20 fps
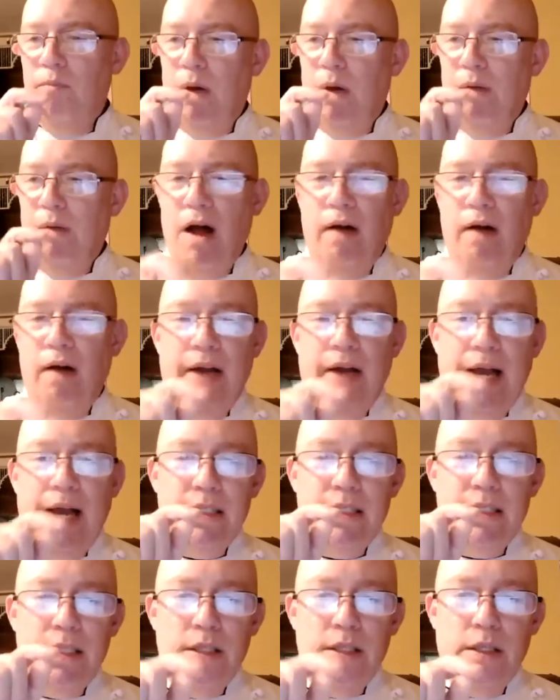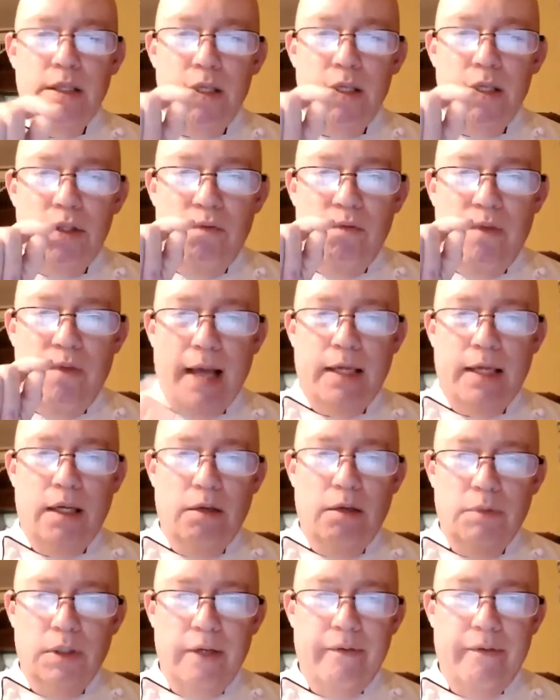my mom asked, "Did you
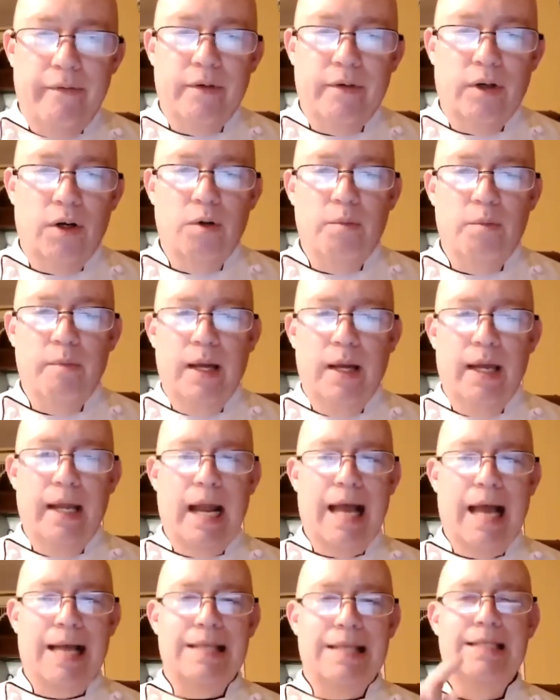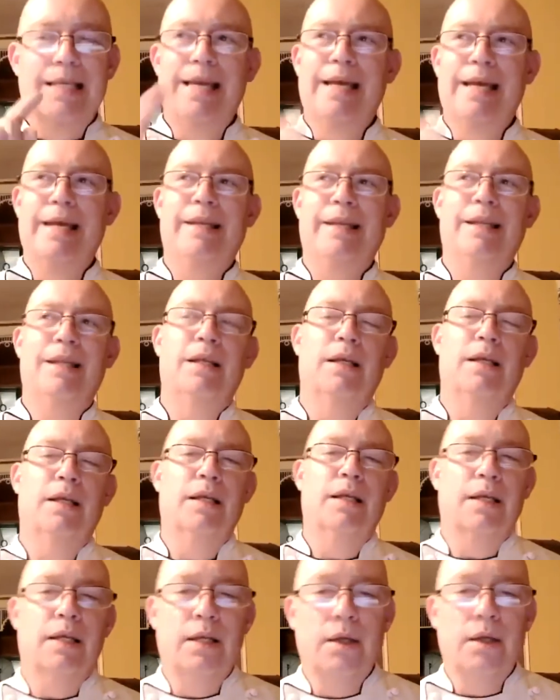vacuum the living room?" And I said,
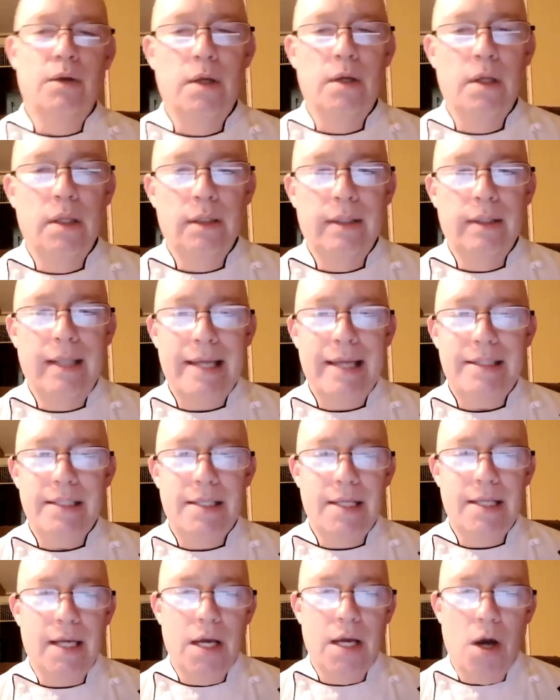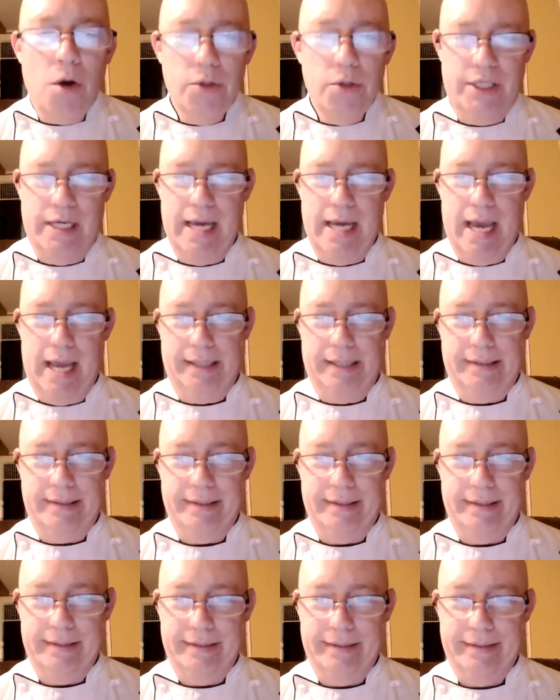"Let's
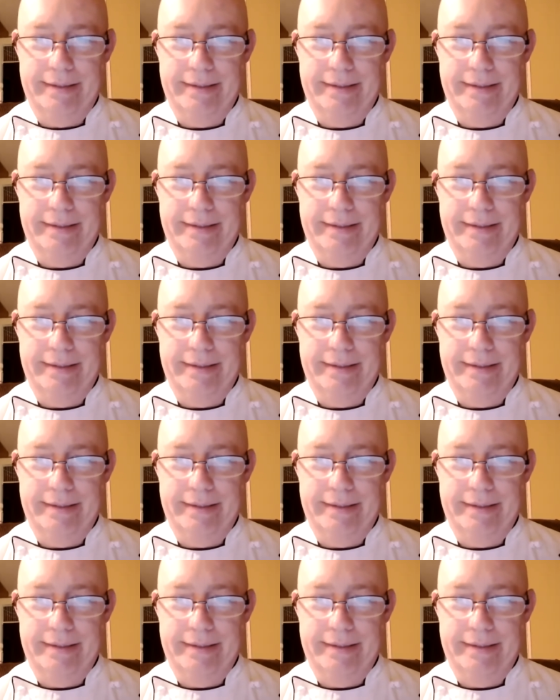negotiate."